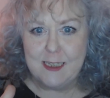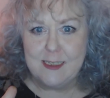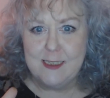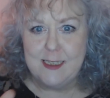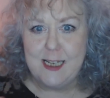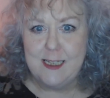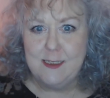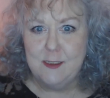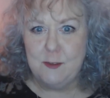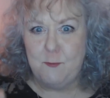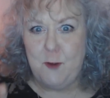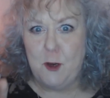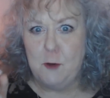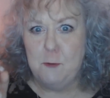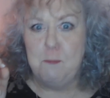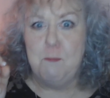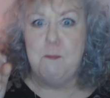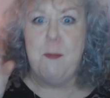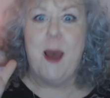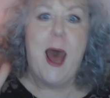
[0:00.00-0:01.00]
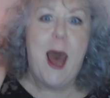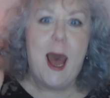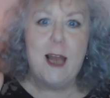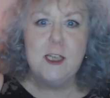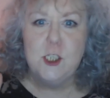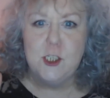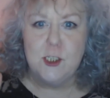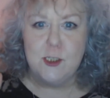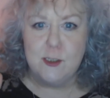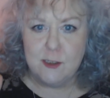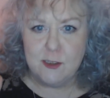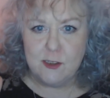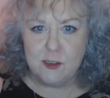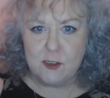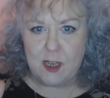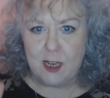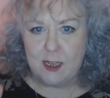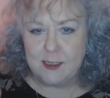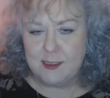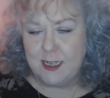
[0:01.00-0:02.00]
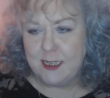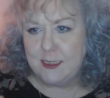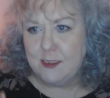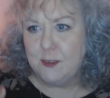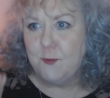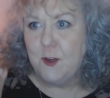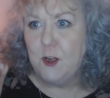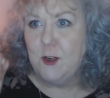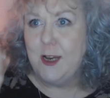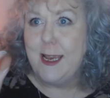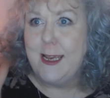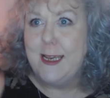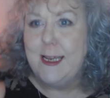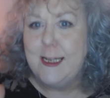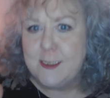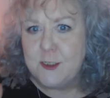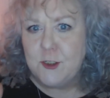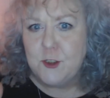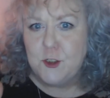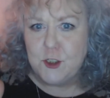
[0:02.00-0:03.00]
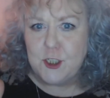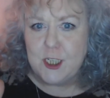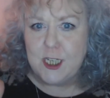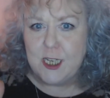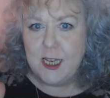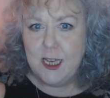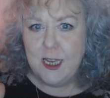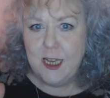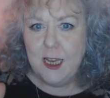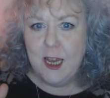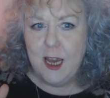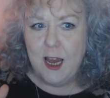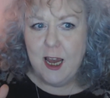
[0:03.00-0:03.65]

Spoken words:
a sense of our passions, a sense of our energy.